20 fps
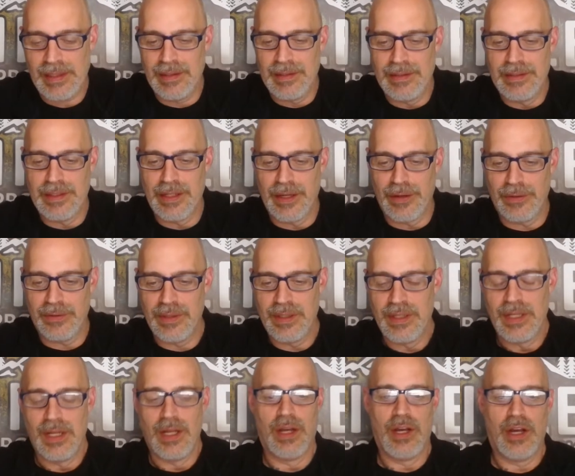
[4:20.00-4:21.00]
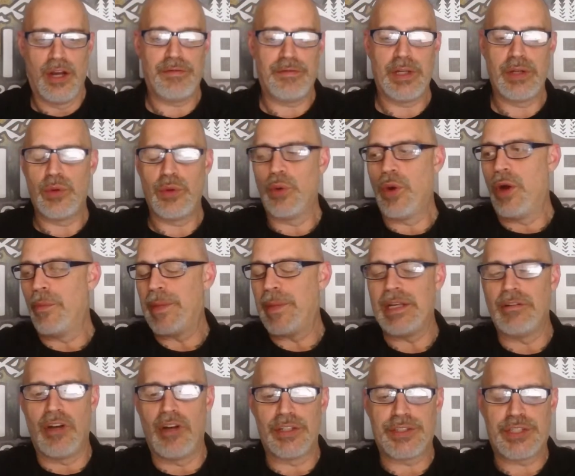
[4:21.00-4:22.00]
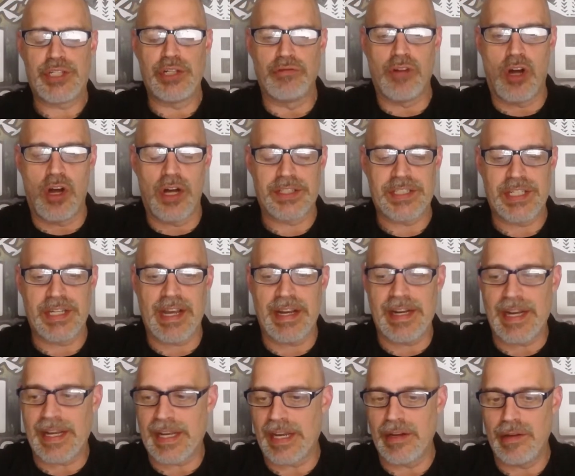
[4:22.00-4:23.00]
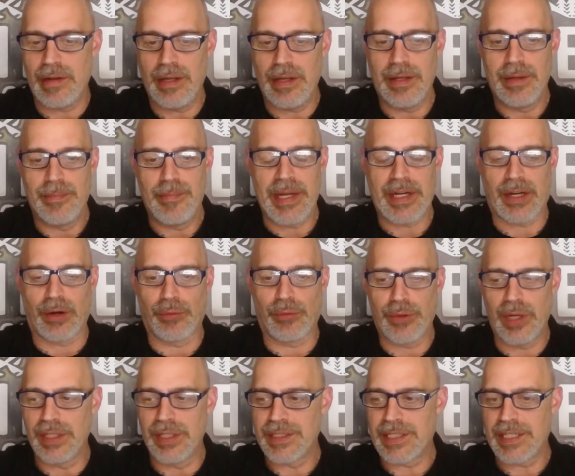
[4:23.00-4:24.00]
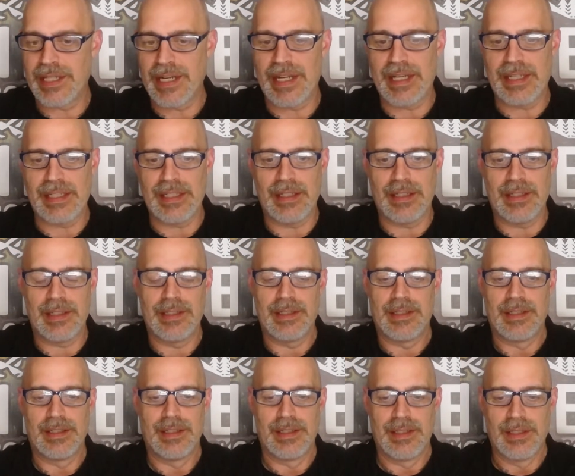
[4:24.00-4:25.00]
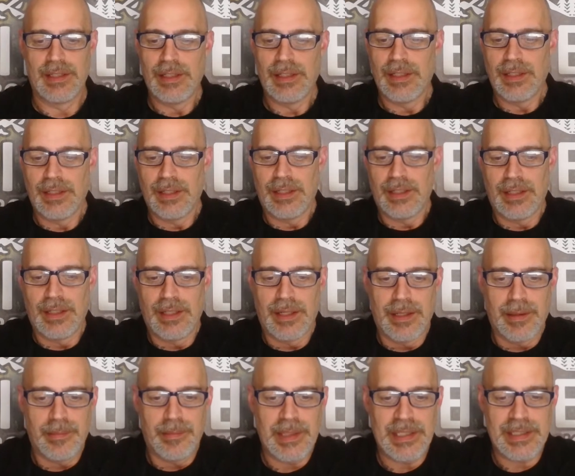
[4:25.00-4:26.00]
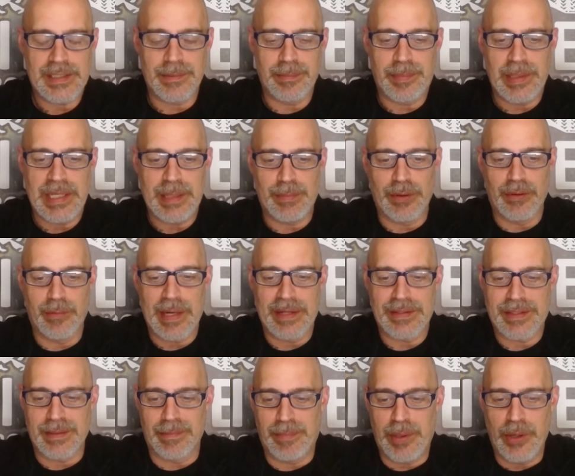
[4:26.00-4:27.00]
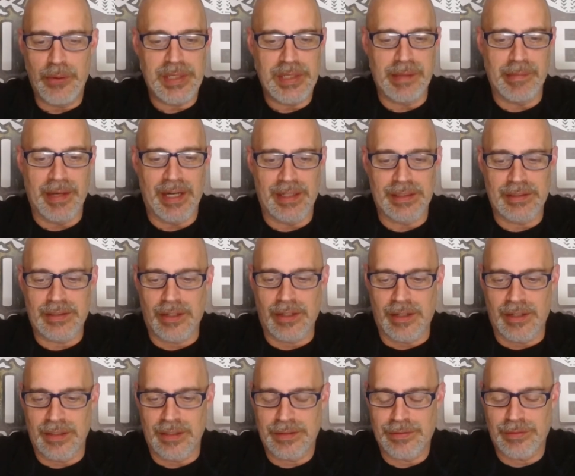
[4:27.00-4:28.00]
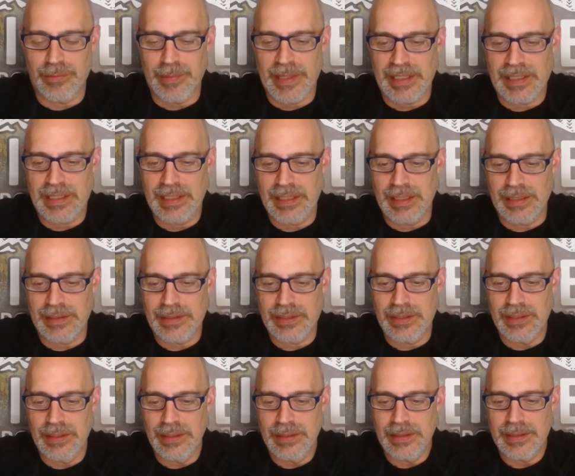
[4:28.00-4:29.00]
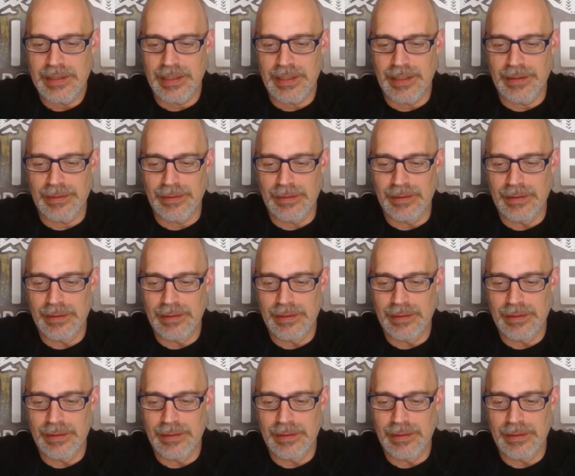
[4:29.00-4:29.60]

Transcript: So, hopefully we won't be too long tonight. I gotta make a run tonight. Meet some people about some Pokemon cards for my kids. So,